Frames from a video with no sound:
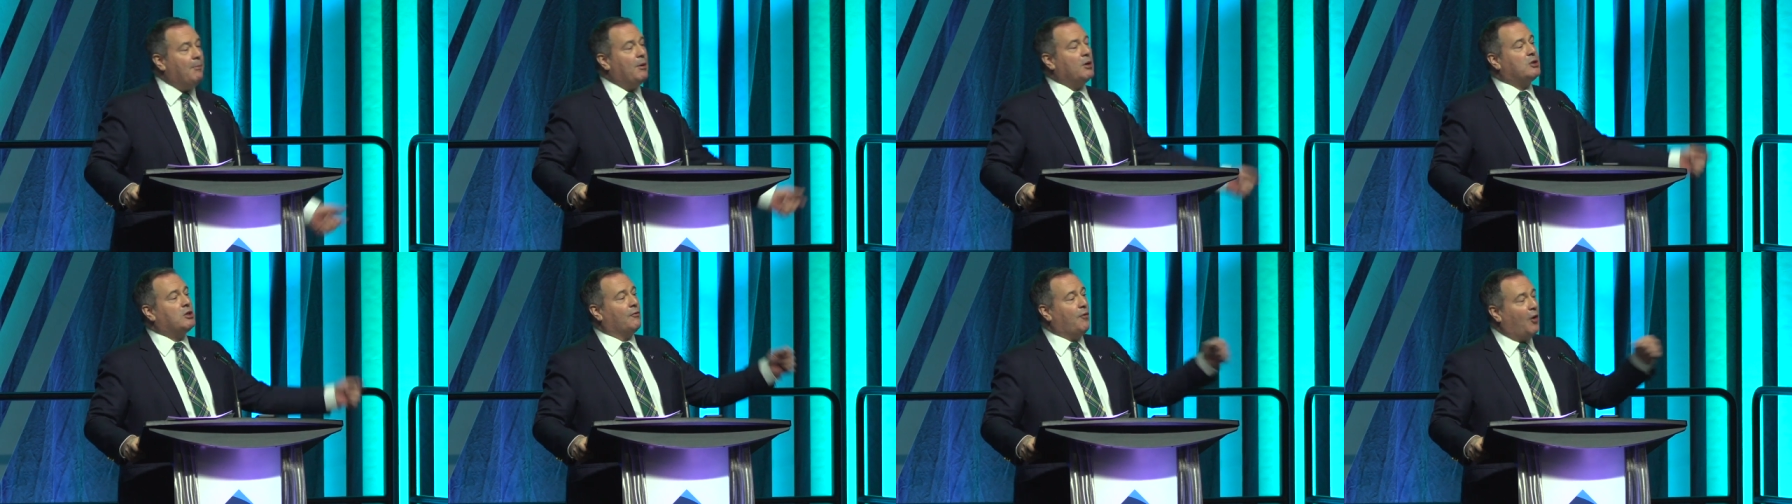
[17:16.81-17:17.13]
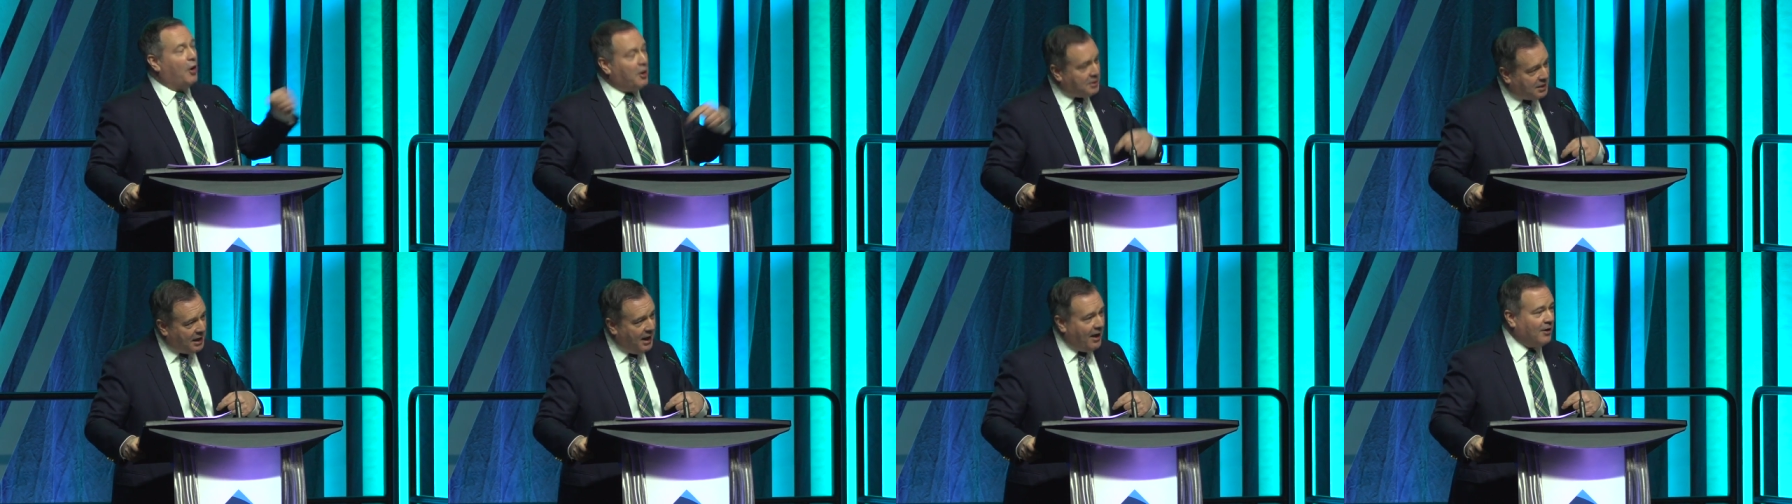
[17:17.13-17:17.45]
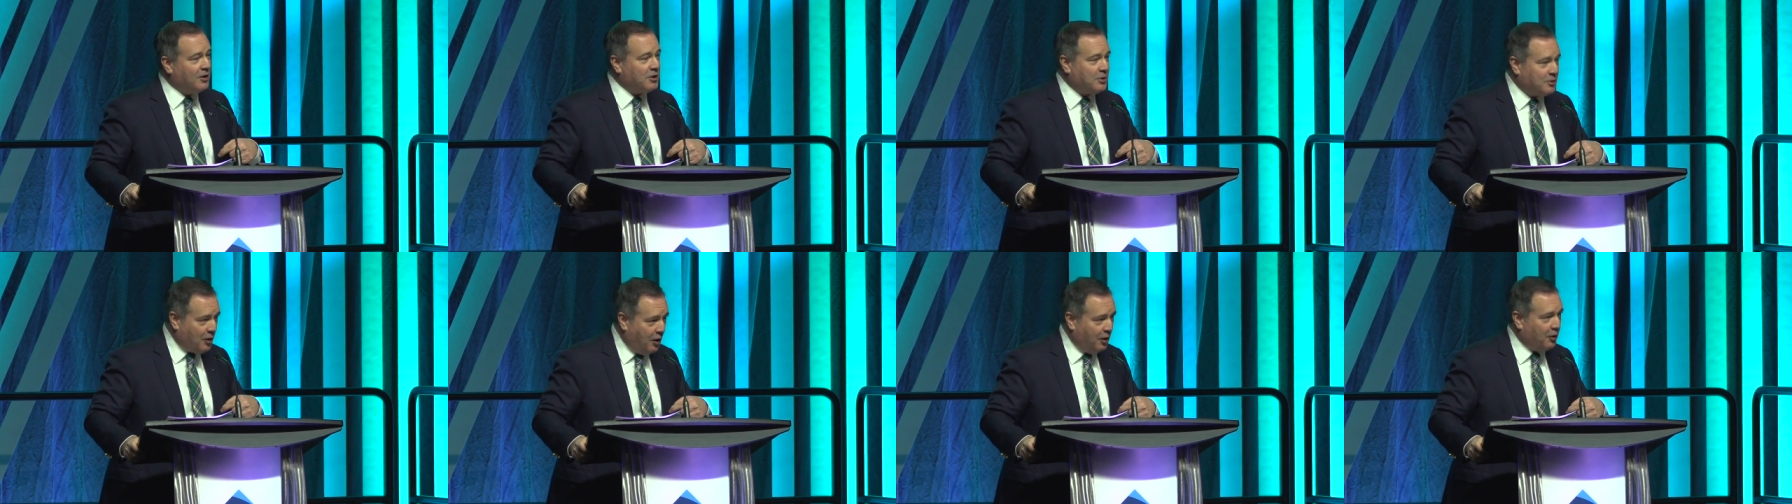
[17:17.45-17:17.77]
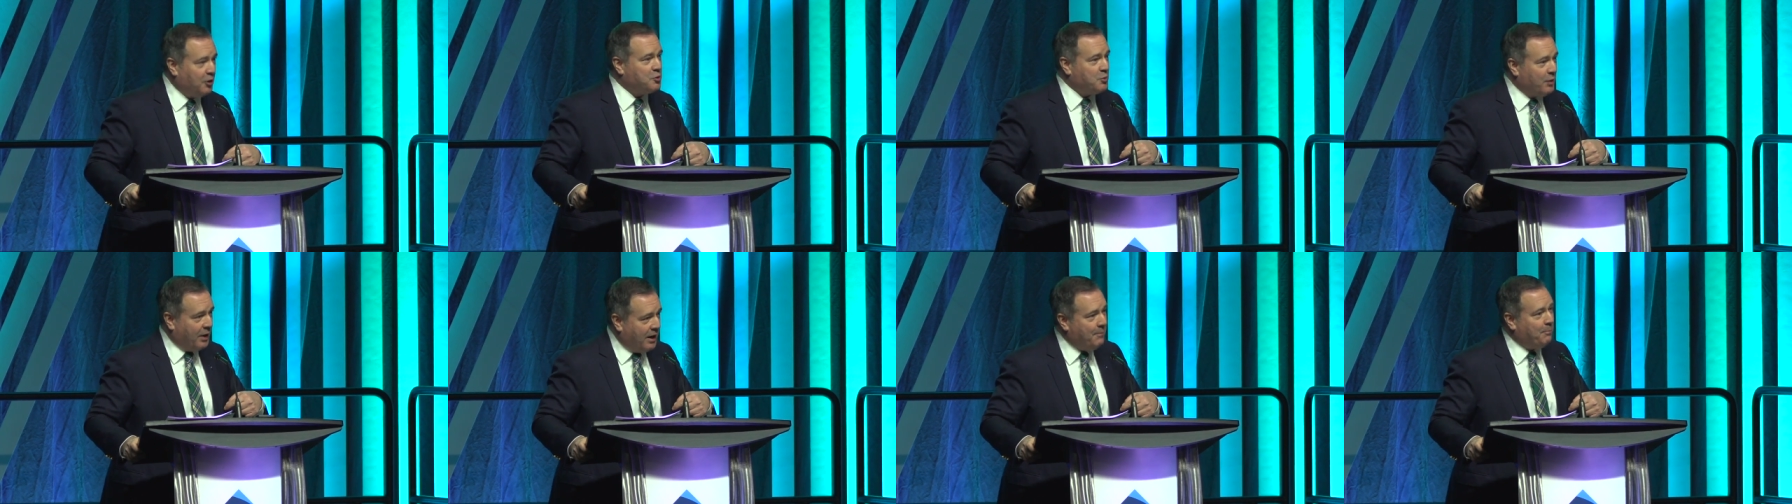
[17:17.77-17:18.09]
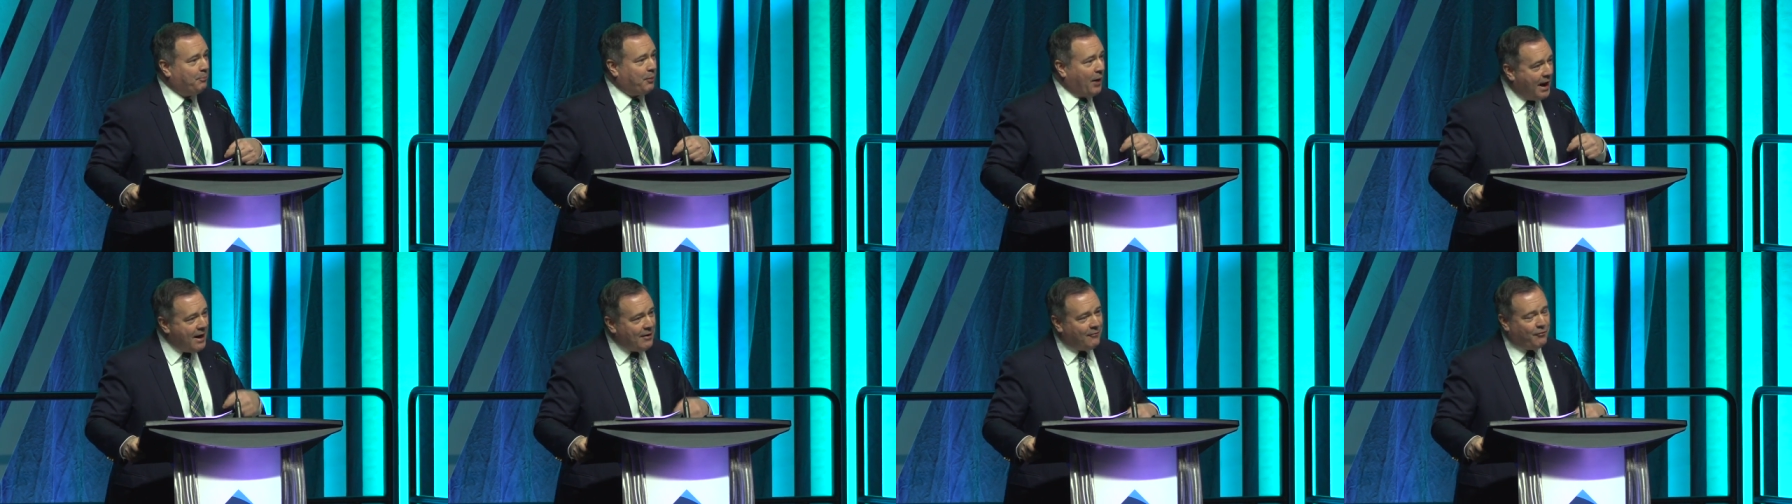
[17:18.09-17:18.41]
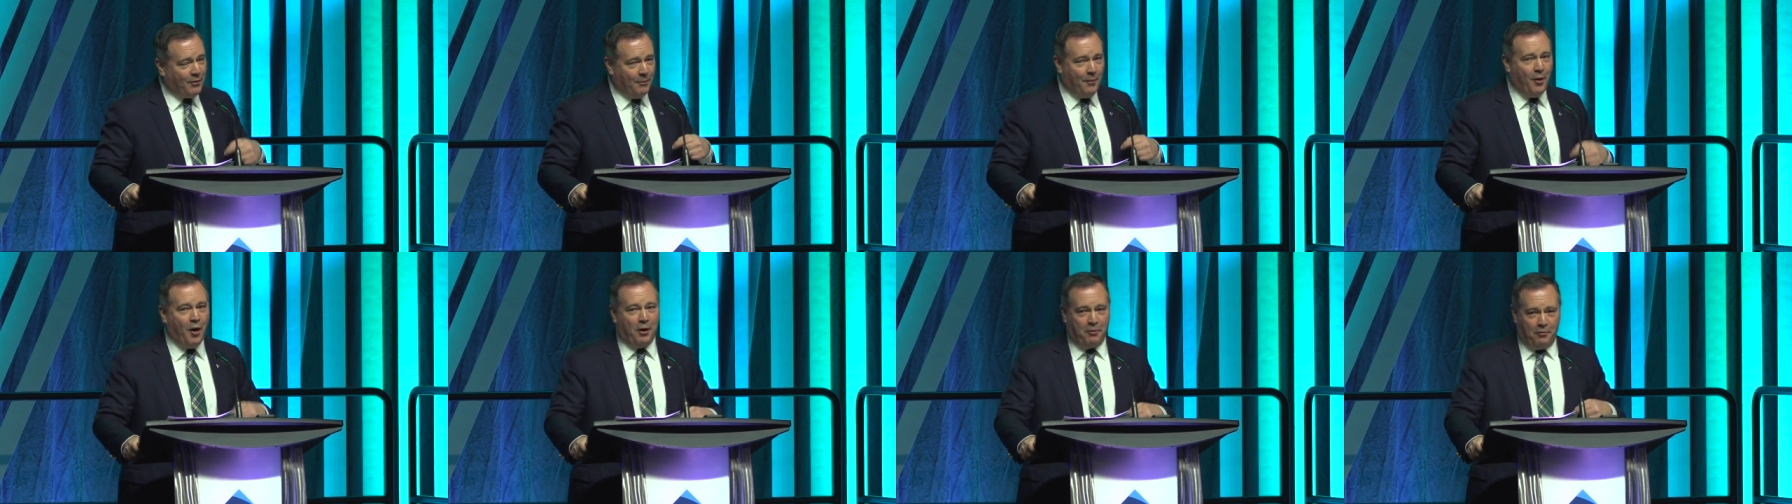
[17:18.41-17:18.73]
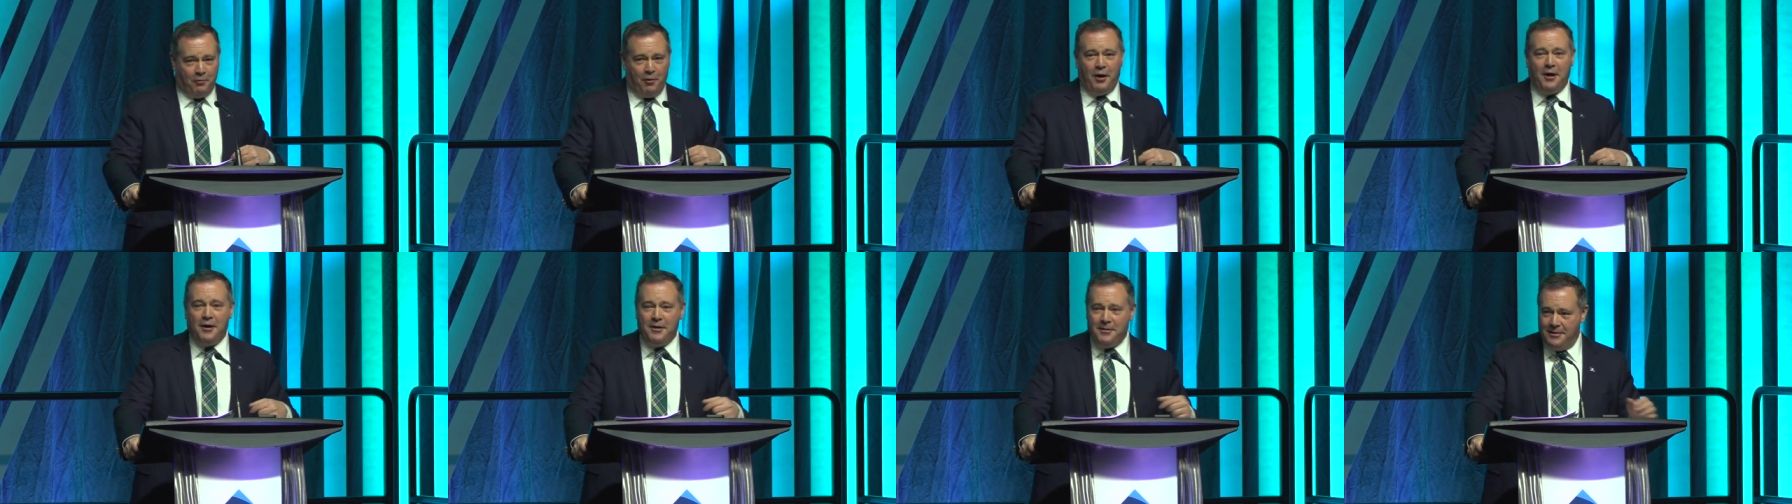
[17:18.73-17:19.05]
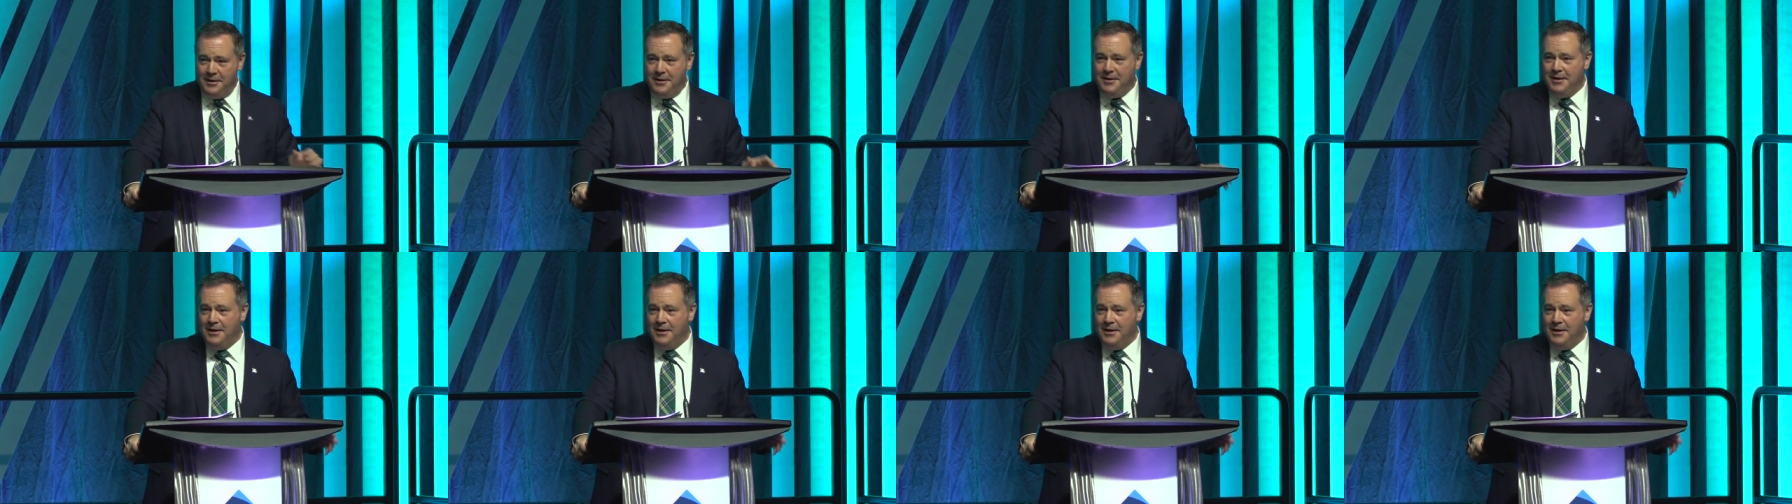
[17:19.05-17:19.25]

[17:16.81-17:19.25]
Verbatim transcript: much of our tax dollars we get back from Ottawa,